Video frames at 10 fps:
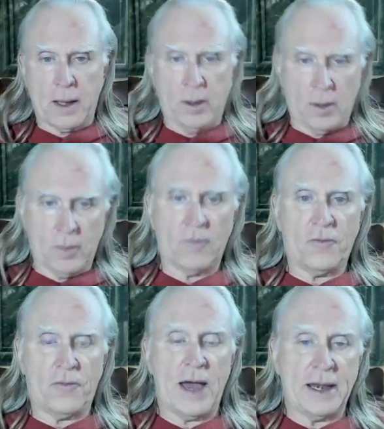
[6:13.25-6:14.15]
you know,
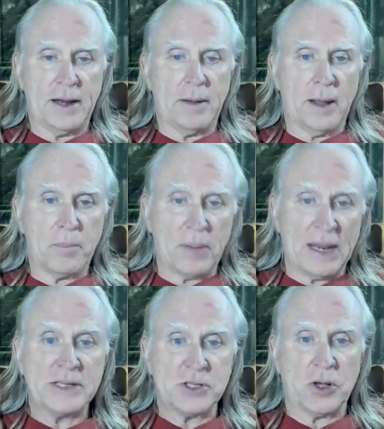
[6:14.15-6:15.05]
find a, a
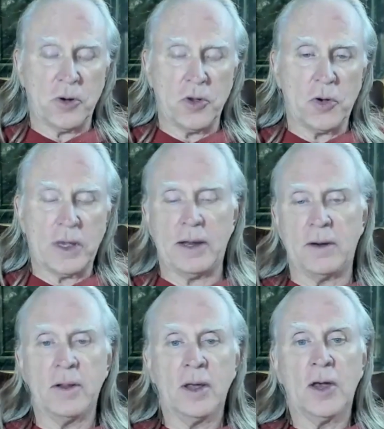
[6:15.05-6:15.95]
place there you
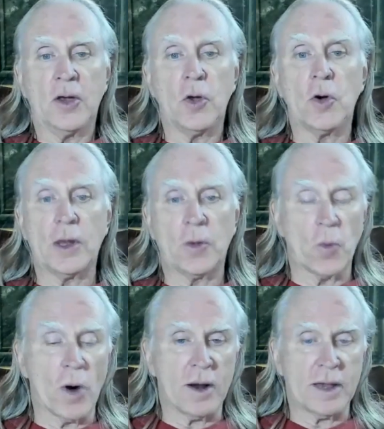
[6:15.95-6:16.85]
can you can
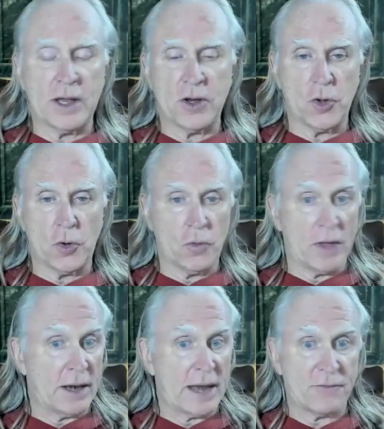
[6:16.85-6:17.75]
work, and you
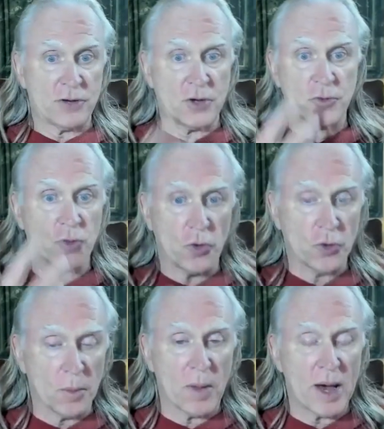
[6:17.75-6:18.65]
then have to control
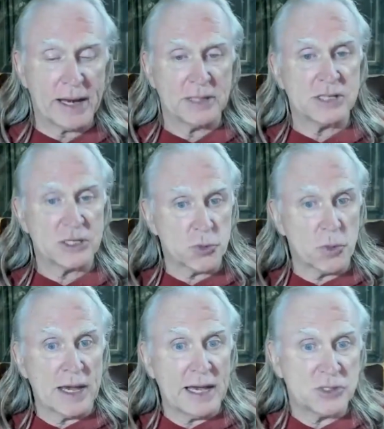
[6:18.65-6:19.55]
your body in such a
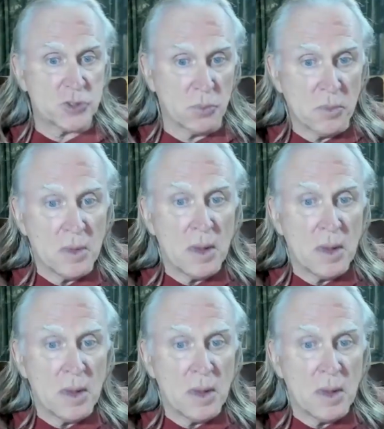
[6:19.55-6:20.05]
way as to